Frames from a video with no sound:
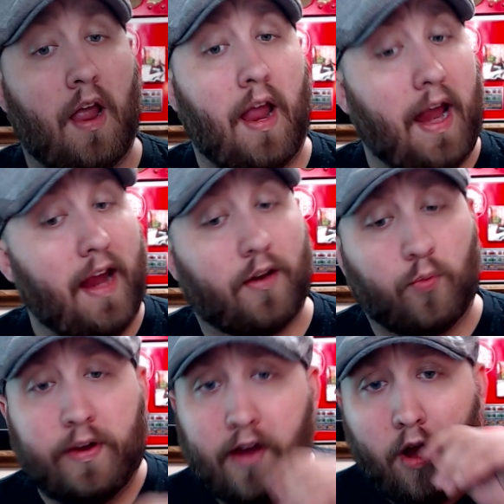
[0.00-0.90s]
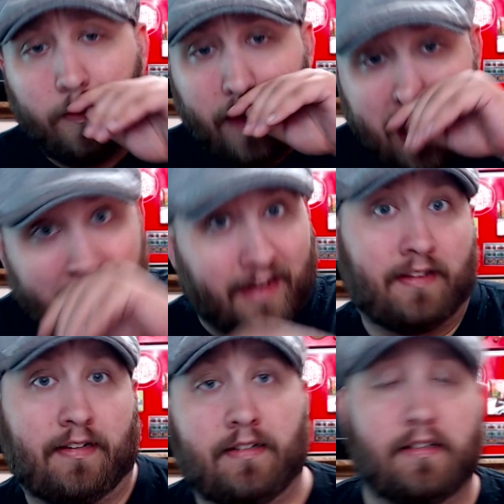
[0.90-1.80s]
And we are
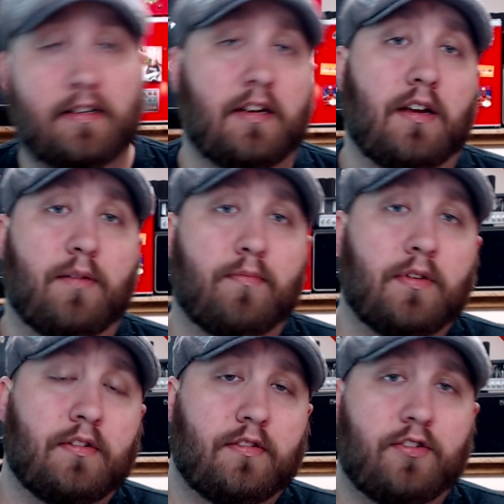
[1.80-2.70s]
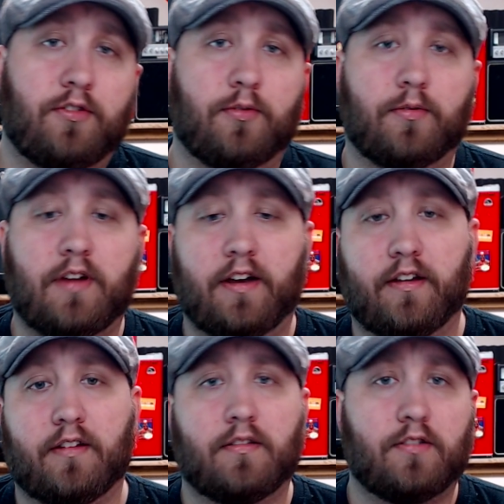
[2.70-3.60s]
back to kind
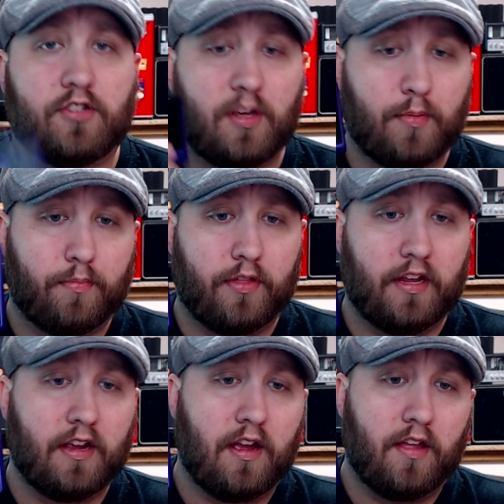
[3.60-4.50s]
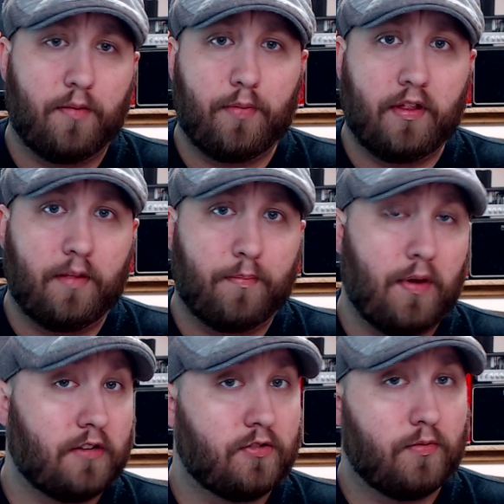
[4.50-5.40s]
of sum up the Billet
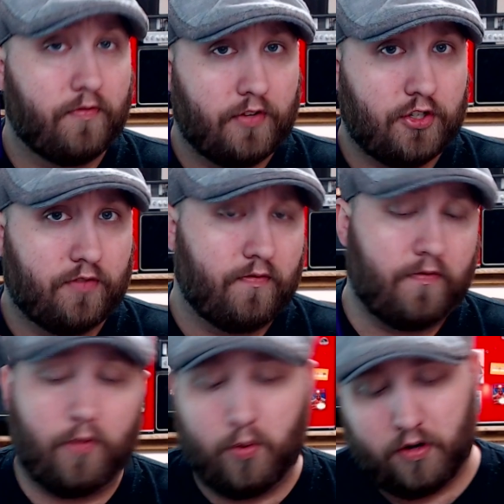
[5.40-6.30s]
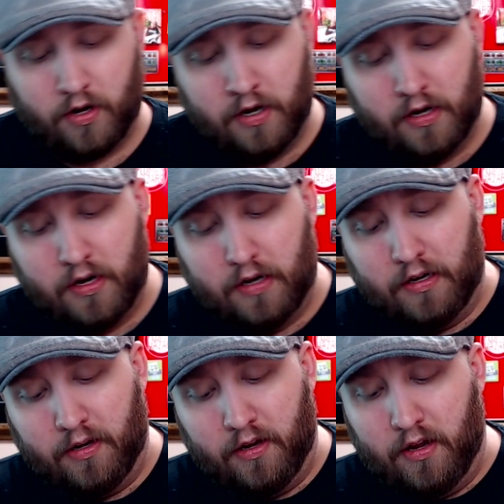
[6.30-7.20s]
Box Revision 4.
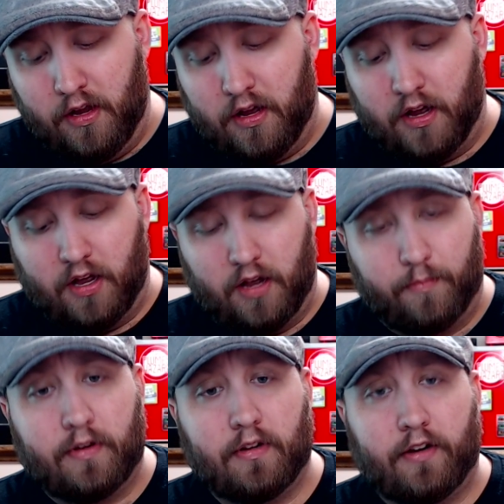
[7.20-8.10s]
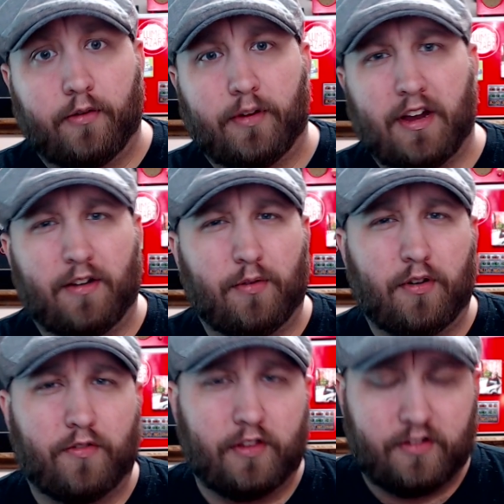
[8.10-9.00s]
I know we kind of went
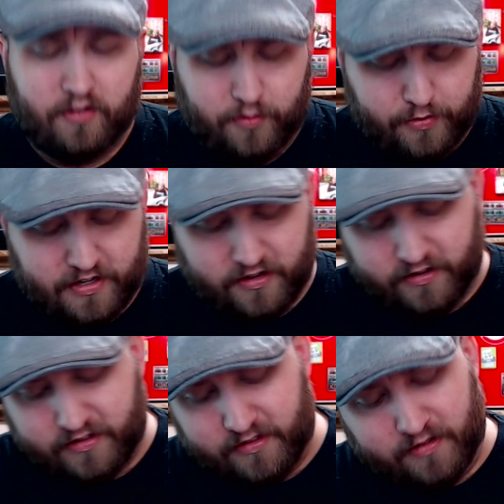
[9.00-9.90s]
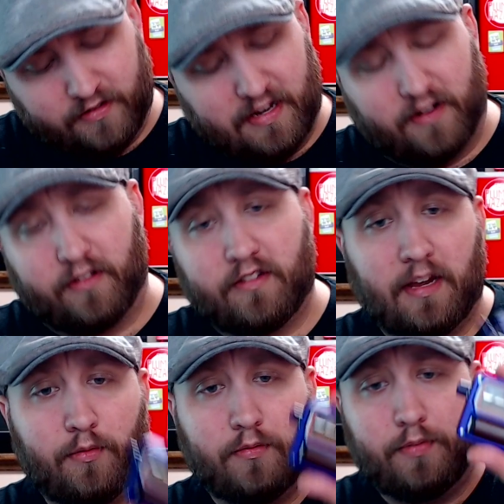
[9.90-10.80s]
over this a little bit down on the
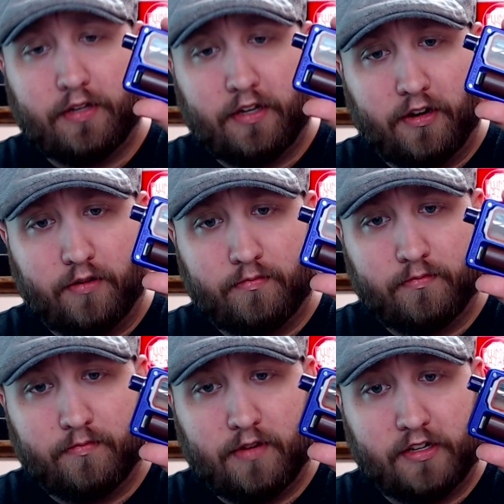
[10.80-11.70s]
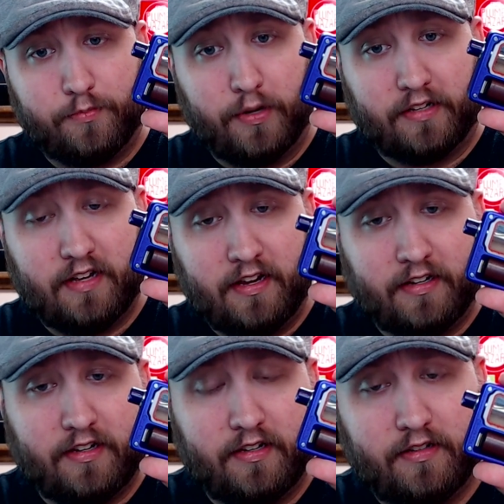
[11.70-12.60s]
table, but you know, nice big tank,